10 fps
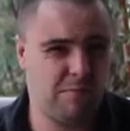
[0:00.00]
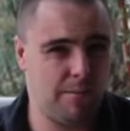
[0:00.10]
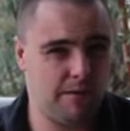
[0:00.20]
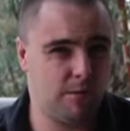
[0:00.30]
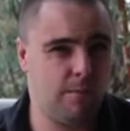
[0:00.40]

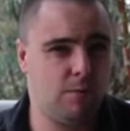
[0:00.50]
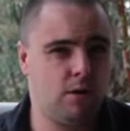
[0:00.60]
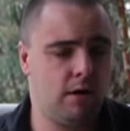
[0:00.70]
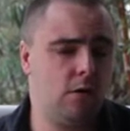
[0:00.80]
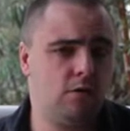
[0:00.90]
maybe a little bit
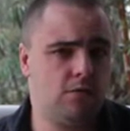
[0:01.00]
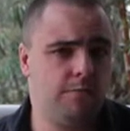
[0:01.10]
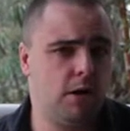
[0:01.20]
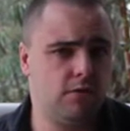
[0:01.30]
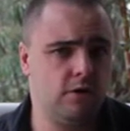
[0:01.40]
more inclusive of
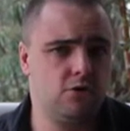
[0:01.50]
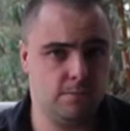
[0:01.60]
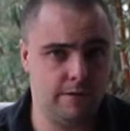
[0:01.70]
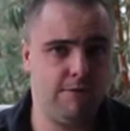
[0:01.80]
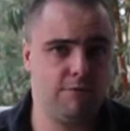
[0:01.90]
postage to
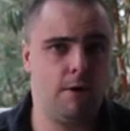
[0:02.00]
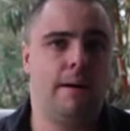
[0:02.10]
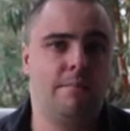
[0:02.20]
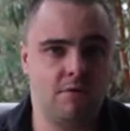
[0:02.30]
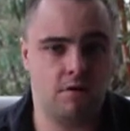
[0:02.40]
me from
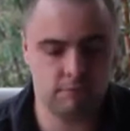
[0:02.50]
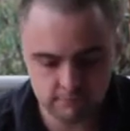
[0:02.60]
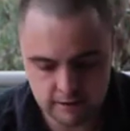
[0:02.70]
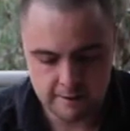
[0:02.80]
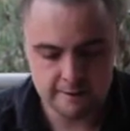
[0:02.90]
Amazon,
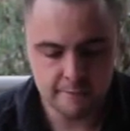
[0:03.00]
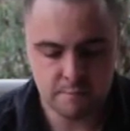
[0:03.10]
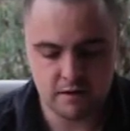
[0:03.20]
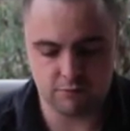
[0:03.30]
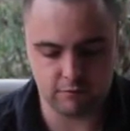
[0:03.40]

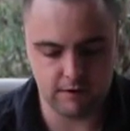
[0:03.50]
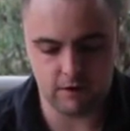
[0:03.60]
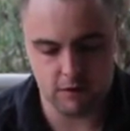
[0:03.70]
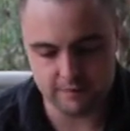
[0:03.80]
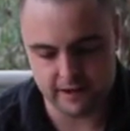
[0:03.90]
it's really
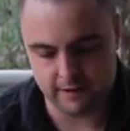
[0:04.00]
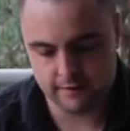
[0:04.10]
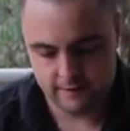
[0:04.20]
not bad.